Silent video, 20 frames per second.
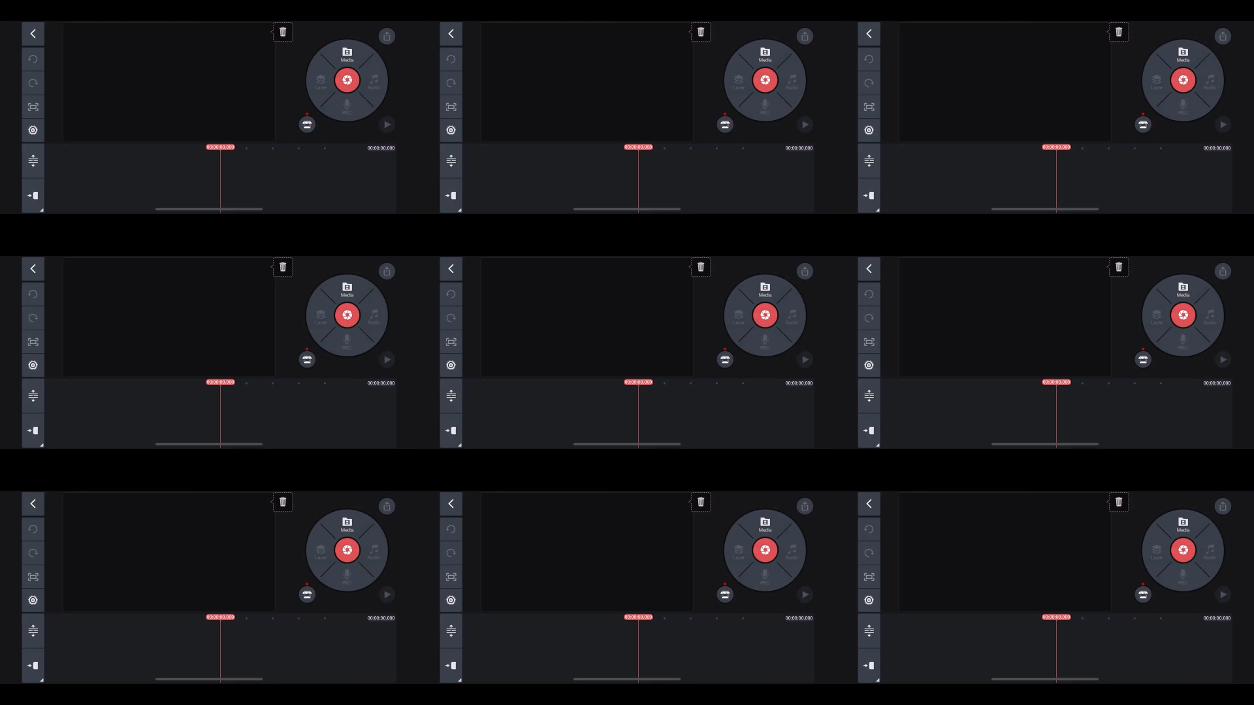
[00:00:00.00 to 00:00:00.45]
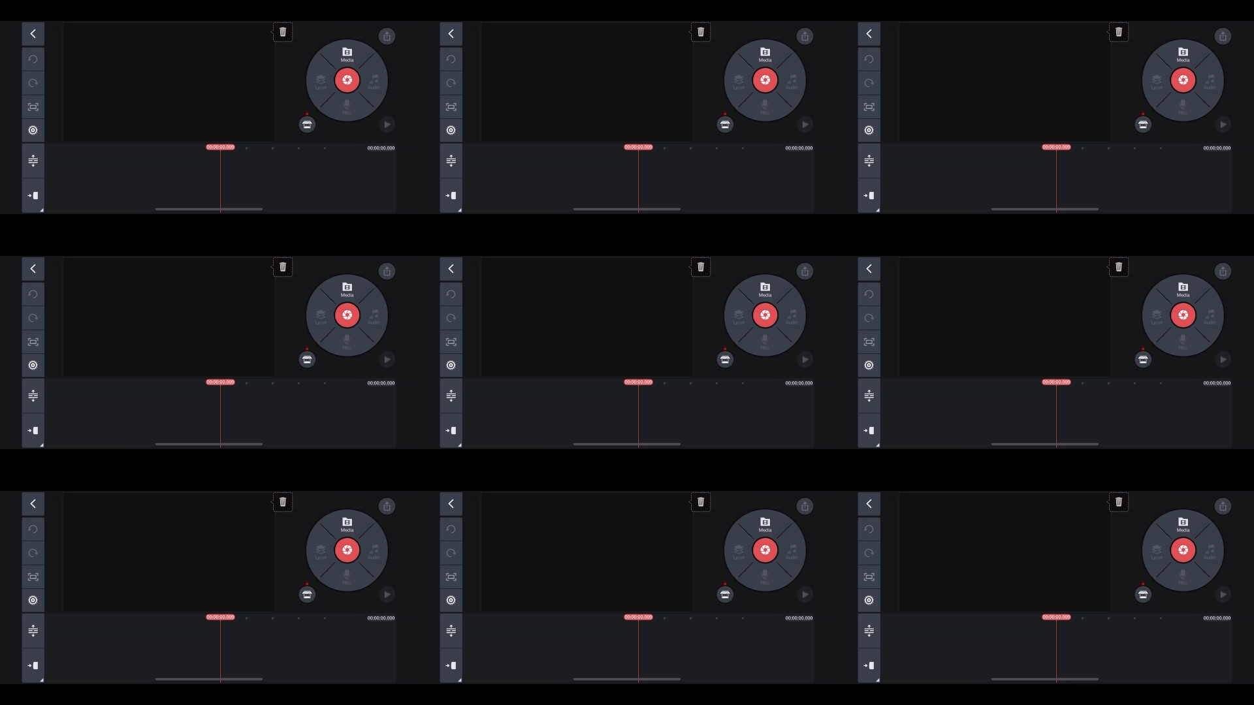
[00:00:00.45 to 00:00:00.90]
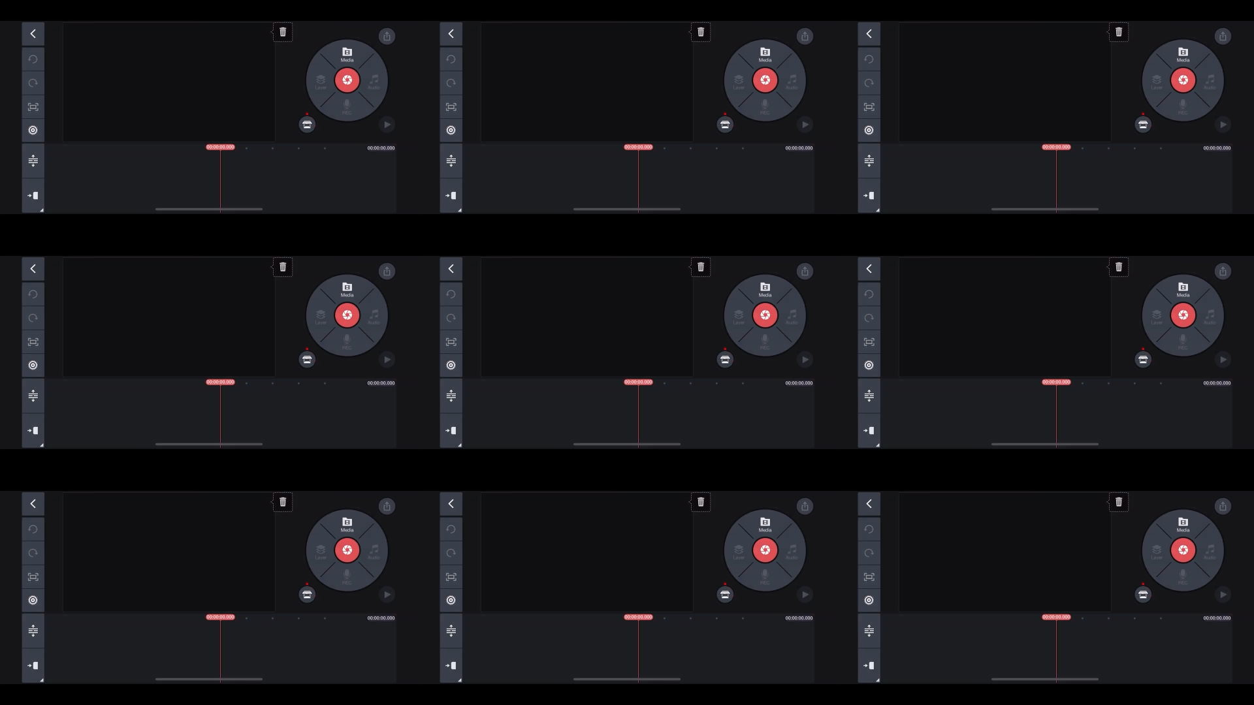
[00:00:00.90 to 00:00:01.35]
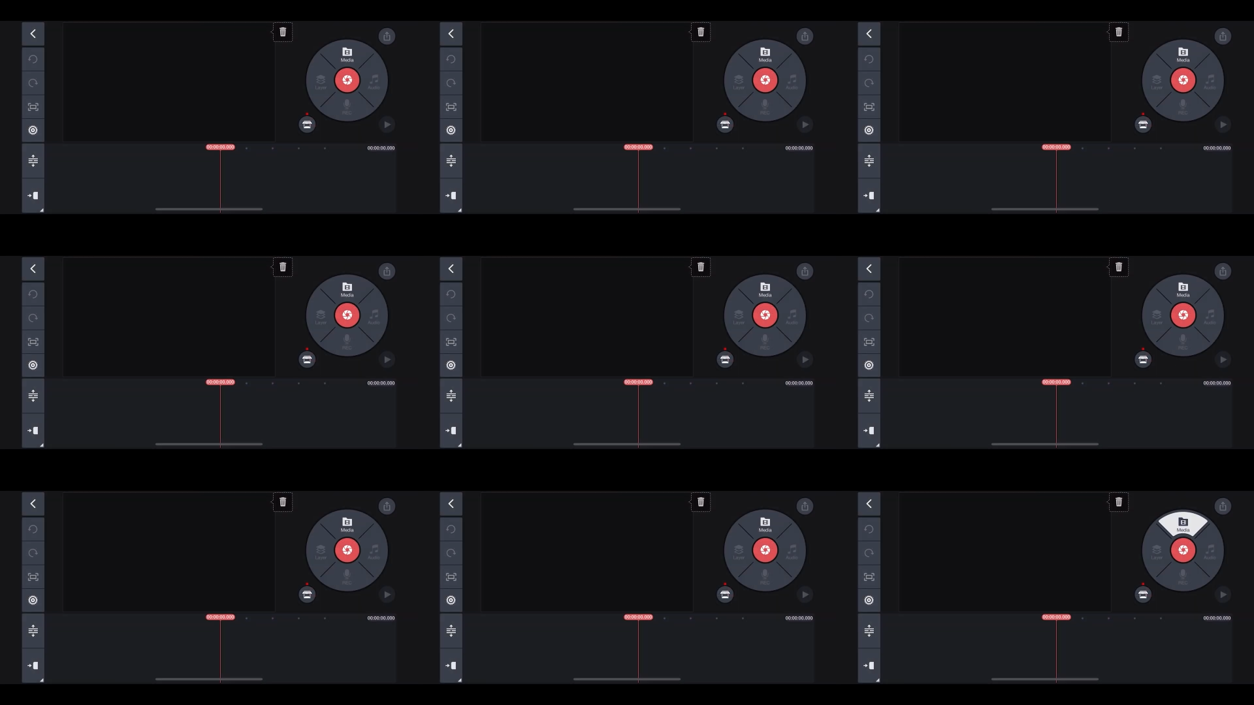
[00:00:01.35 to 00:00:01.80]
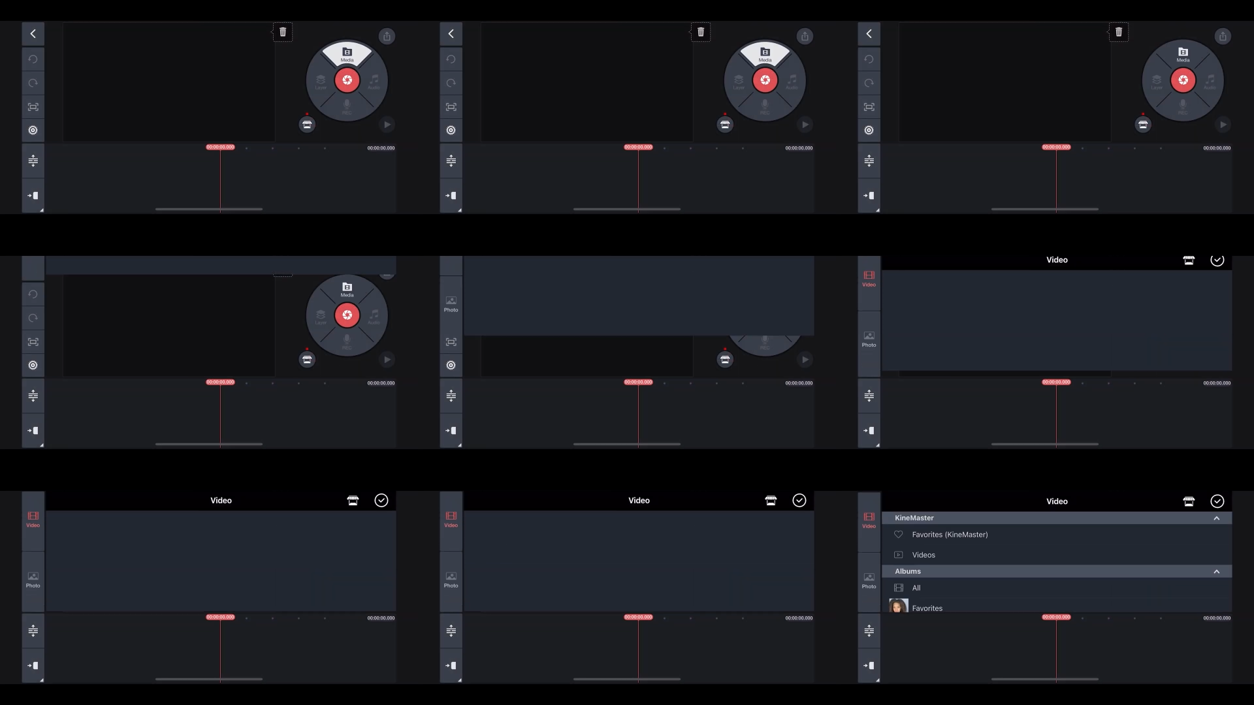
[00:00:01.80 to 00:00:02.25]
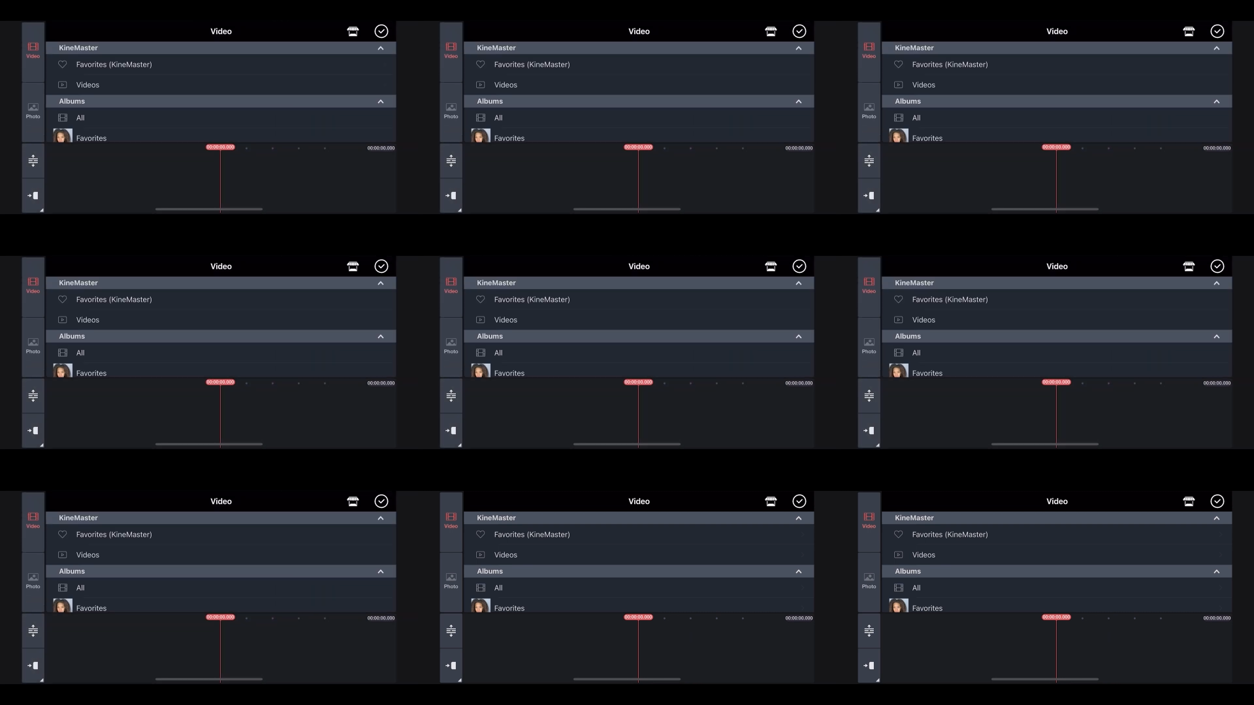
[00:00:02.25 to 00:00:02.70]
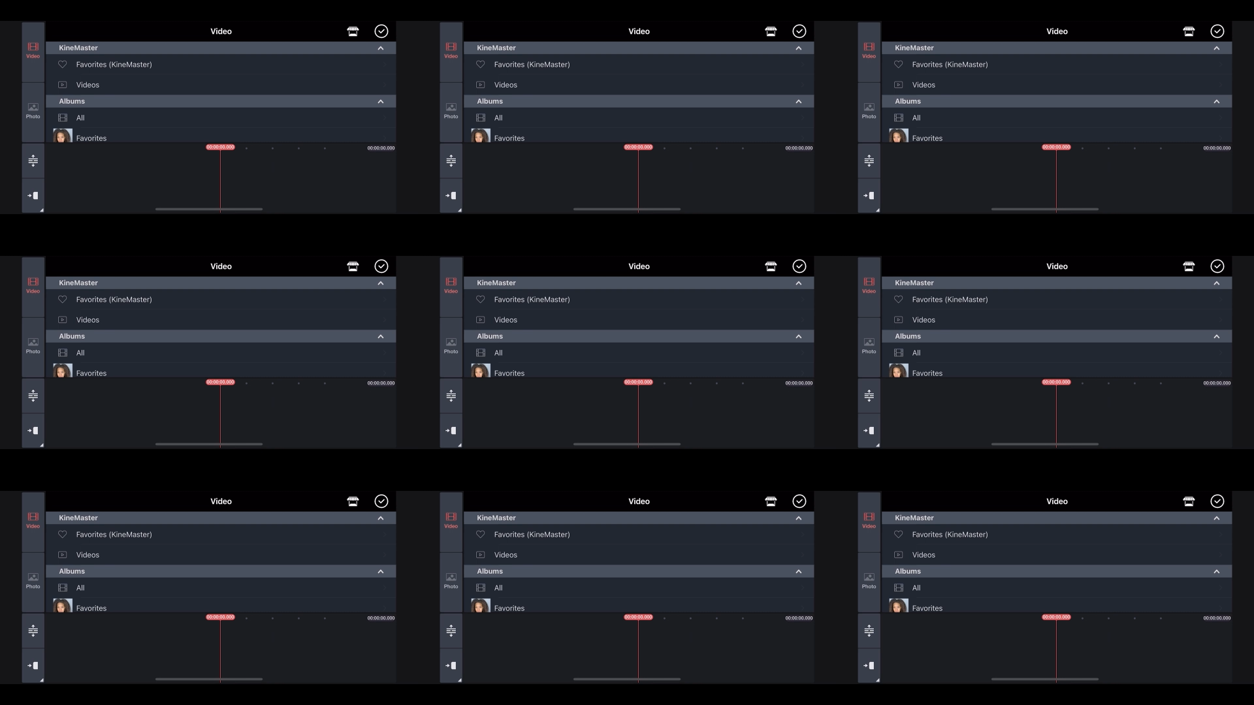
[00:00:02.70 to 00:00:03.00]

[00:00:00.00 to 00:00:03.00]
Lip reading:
No face is visible, so there are no lips to read.